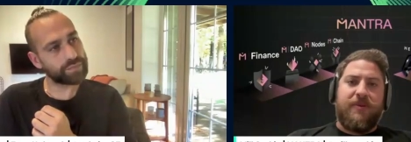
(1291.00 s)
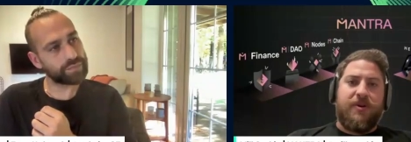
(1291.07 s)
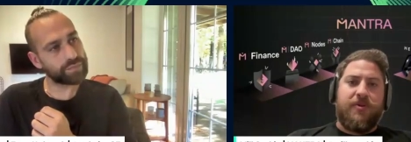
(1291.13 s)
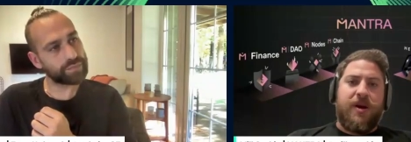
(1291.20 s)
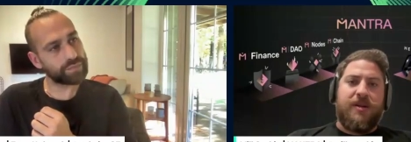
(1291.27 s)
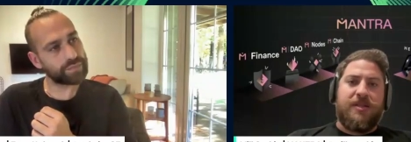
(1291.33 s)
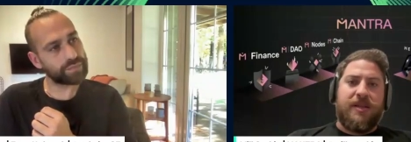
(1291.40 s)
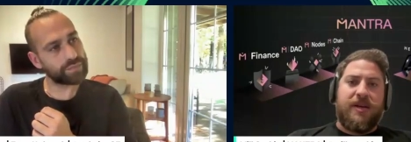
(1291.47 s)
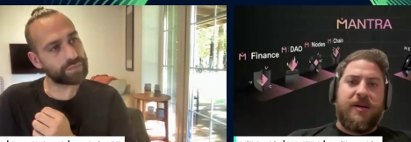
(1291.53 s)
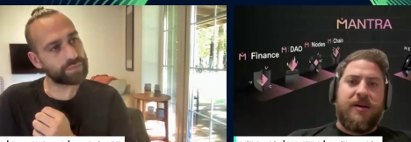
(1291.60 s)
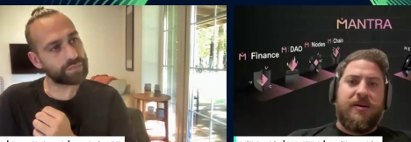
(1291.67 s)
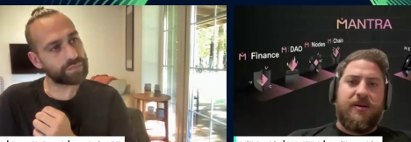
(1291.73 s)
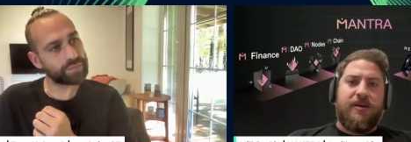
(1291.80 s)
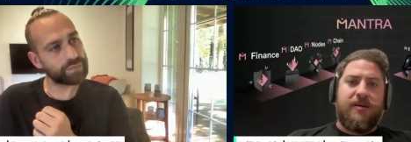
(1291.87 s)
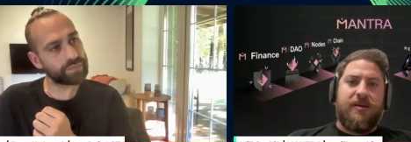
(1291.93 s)
Speaker 1: kind of across
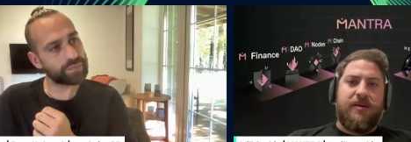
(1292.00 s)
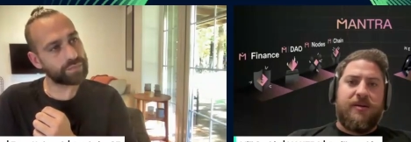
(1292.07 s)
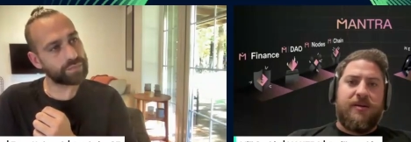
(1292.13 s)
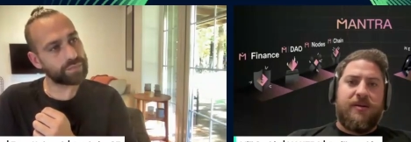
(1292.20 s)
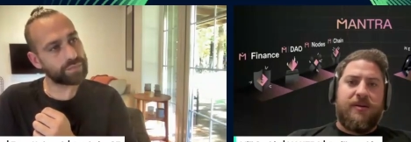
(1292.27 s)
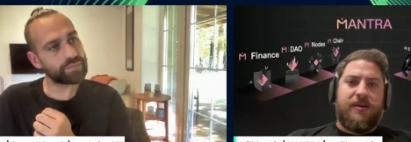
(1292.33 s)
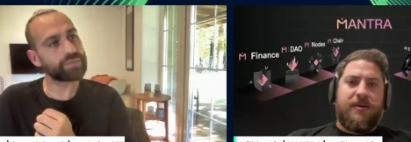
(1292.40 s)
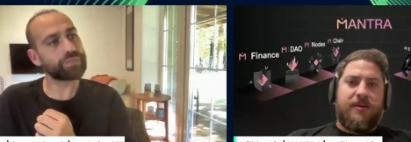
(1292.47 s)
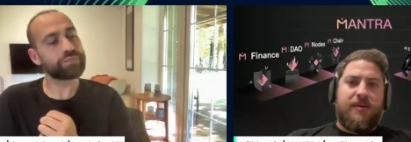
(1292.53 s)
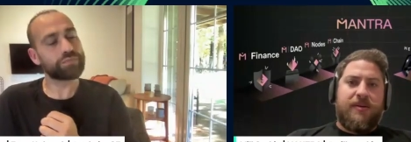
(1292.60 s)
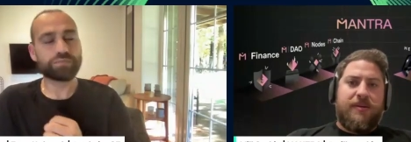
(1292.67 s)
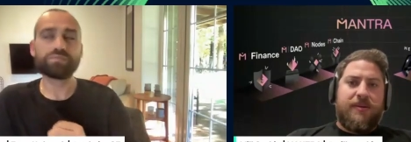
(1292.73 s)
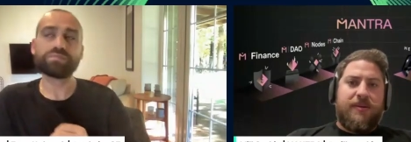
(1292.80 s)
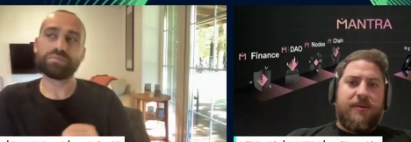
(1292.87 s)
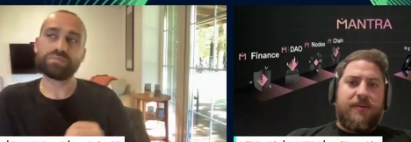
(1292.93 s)
there
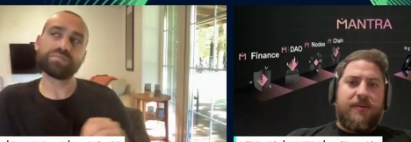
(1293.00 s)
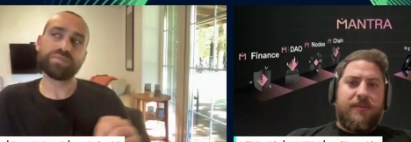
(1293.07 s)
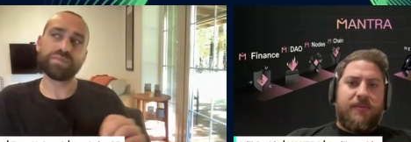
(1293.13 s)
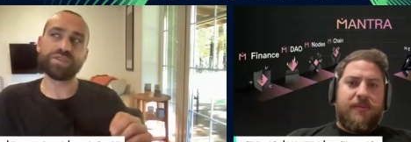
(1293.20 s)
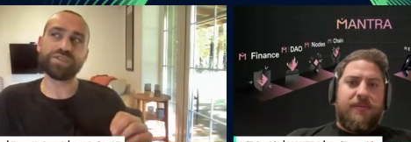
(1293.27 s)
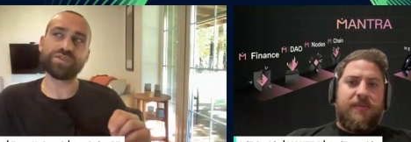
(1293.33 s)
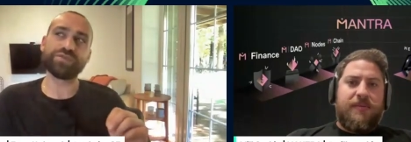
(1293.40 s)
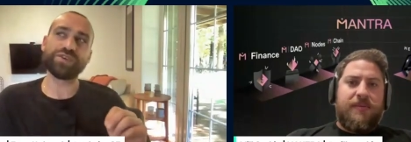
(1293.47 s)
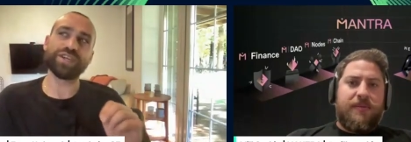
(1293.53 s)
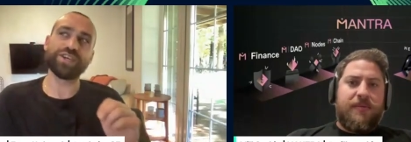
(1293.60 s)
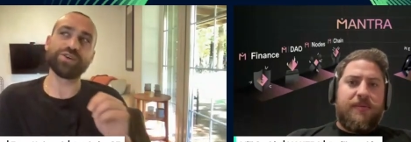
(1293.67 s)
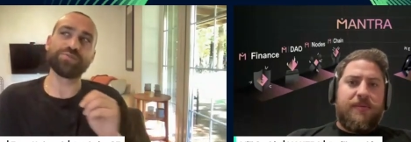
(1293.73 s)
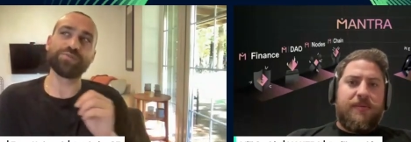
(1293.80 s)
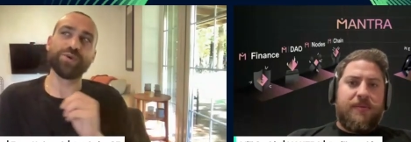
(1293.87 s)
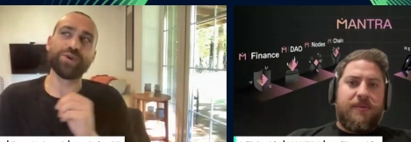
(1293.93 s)
Speaker 2: it's a
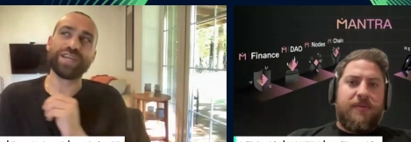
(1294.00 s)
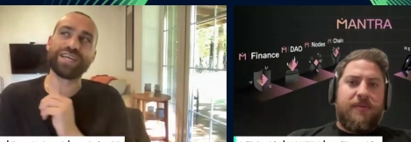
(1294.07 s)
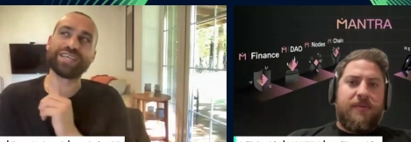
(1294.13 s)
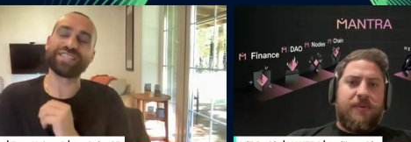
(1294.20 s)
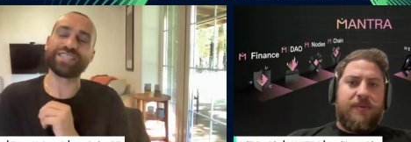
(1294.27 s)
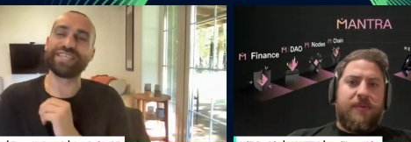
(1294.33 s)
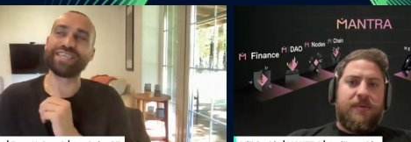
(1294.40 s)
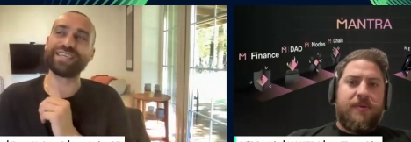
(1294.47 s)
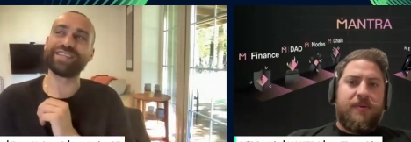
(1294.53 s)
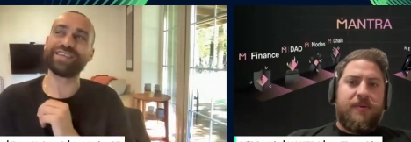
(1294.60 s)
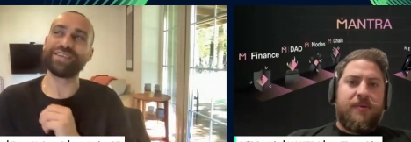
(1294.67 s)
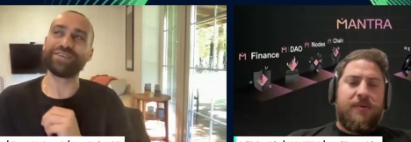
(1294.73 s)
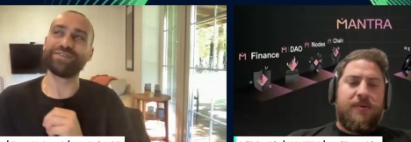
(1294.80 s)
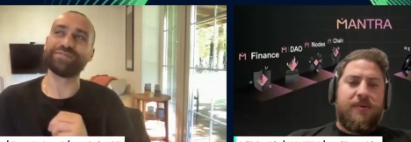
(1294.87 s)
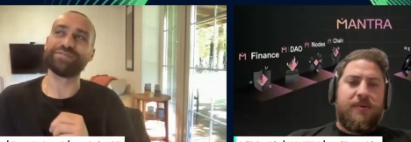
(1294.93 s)
really good point actually
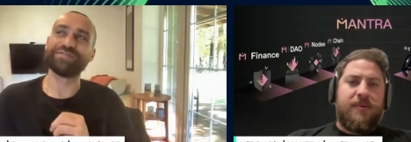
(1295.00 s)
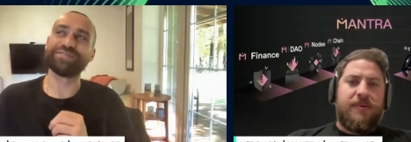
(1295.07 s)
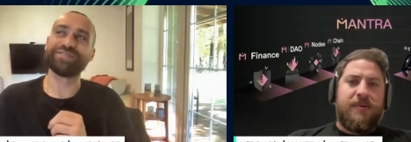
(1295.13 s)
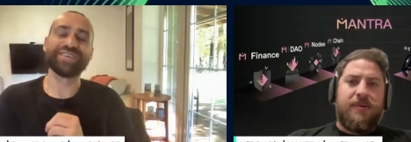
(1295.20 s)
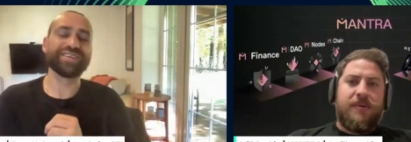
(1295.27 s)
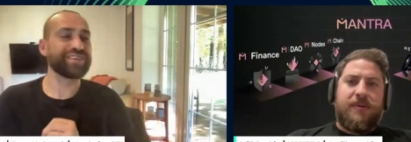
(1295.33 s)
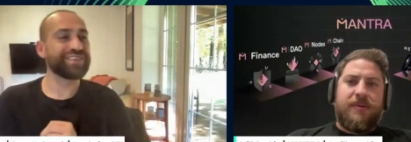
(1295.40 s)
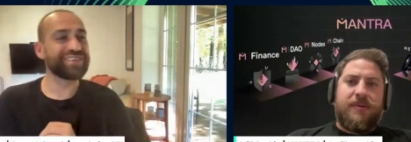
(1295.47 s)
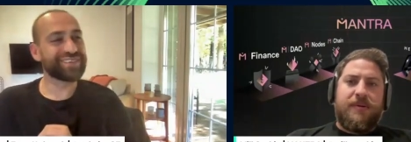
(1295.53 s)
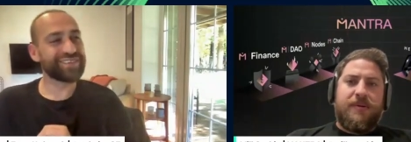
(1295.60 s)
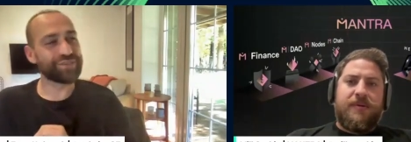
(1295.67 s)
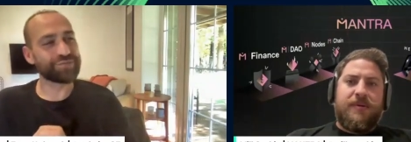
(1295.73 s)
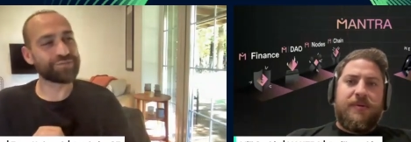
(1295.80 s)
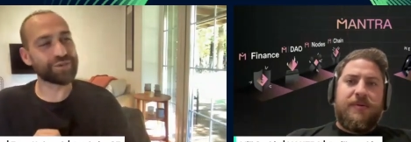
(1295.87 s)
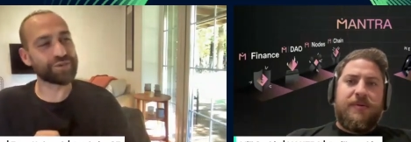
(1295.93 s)
that you've
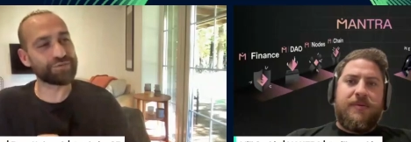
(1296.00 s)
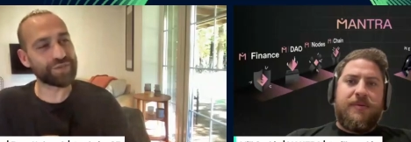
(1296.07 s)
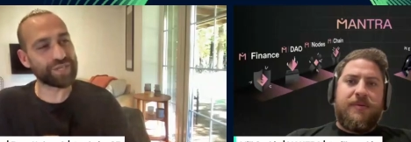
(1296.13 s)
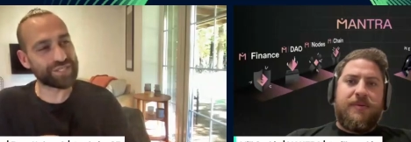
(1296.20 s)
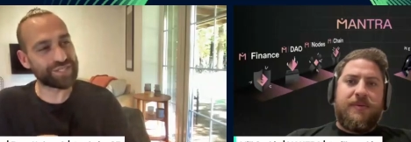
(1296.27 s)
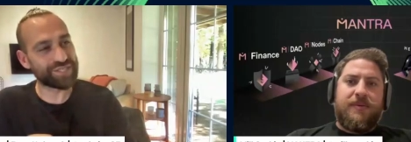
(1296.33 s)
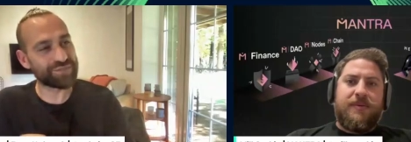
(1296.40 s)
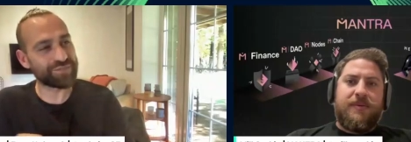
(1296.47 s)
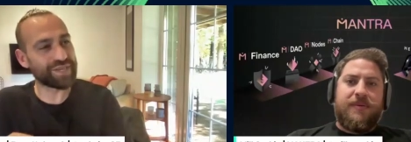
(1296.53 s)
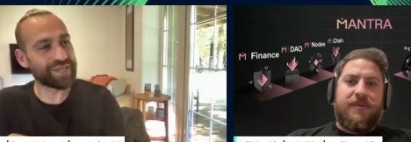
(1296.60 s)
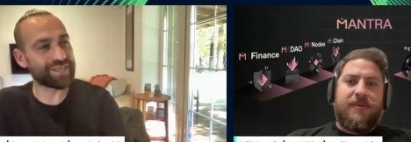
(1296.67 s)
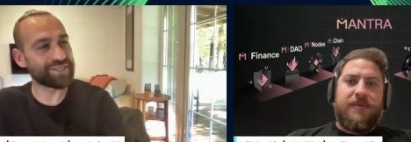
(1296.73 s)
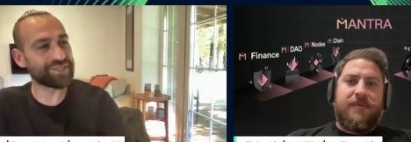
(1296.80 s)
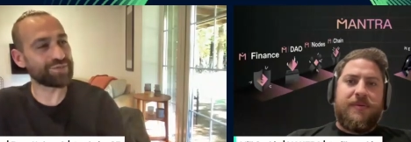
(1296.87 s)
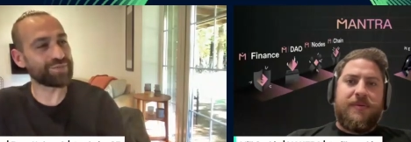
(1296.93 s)
You've convinced
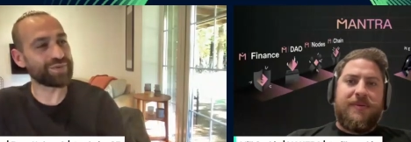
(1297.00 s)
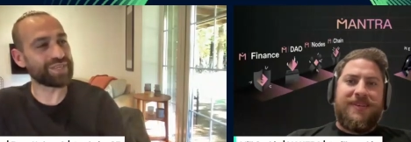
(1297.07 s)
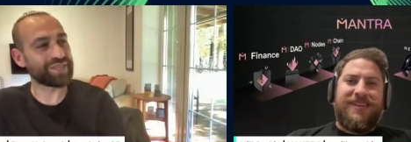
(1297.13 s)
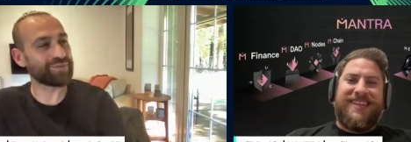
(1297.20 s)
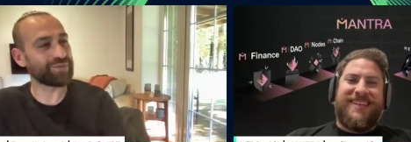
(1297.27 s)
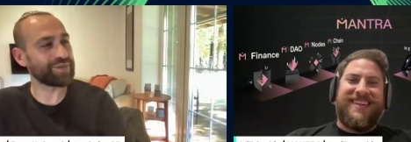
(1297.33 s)
me a little bit.